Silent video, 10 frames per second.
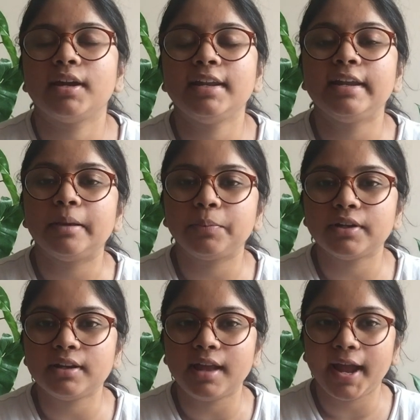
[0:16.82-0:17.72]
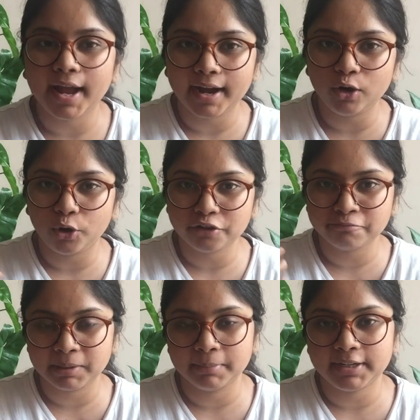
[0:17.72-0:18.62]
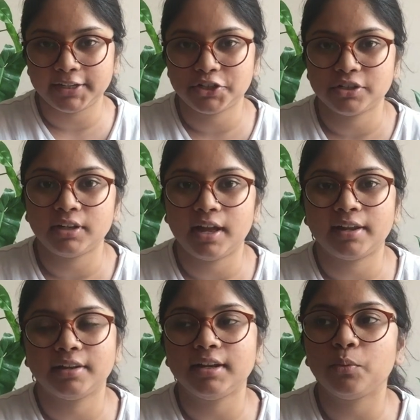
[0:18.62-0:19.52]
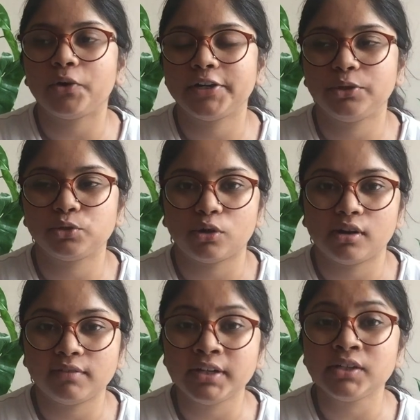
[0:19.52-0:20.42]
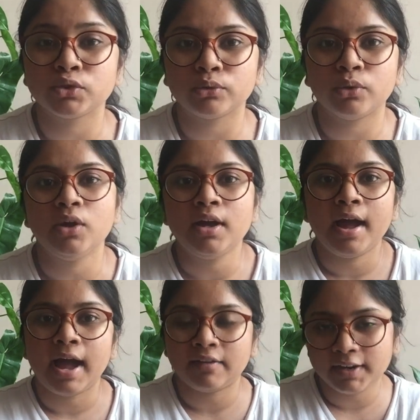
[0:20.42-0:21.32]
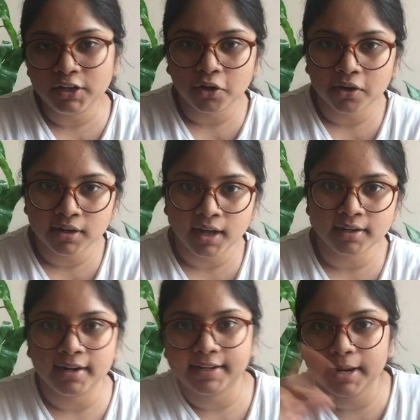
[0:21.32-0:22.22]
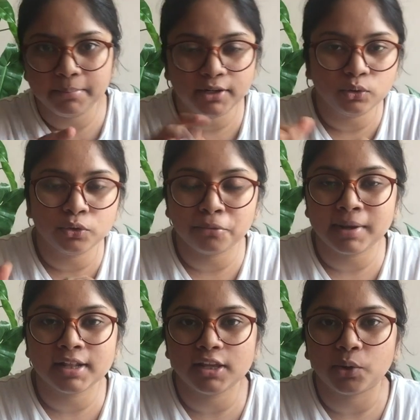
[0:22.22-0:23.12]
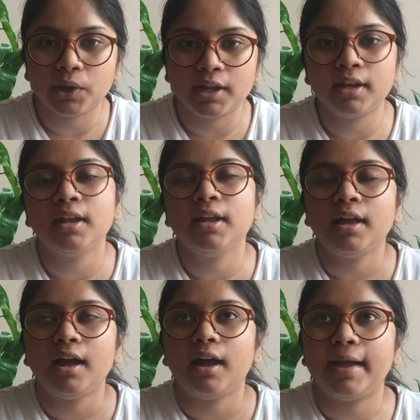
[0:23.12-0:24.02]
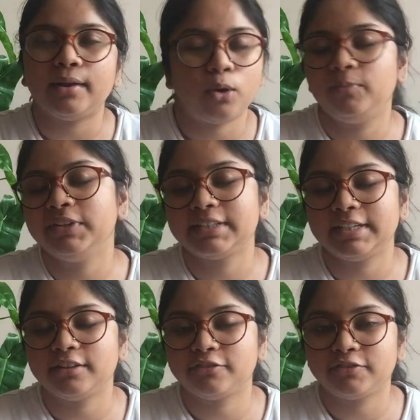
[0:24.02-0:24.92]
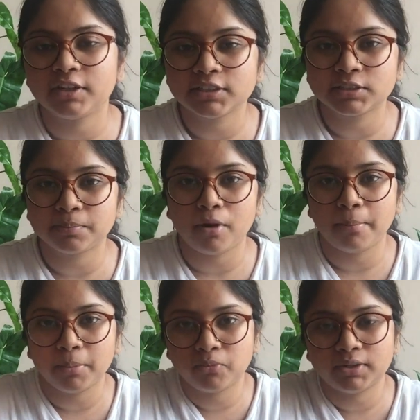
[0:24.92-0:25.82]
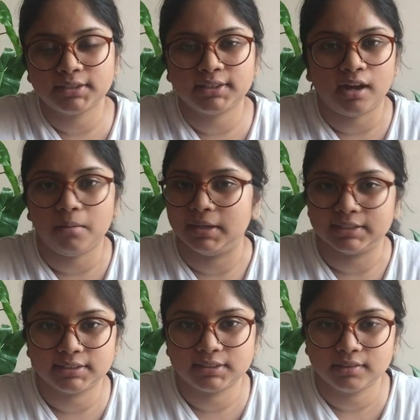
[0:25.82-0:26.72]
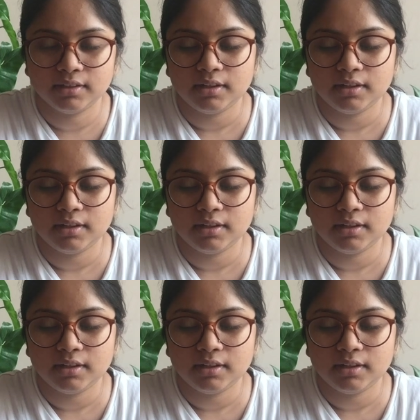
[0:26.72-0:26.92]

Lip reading: in April I had a lot of pigmentation and I really wanted to solve it, so I went online, I typed in kumkumadi oil, and obviously the first pop-up was Kamas.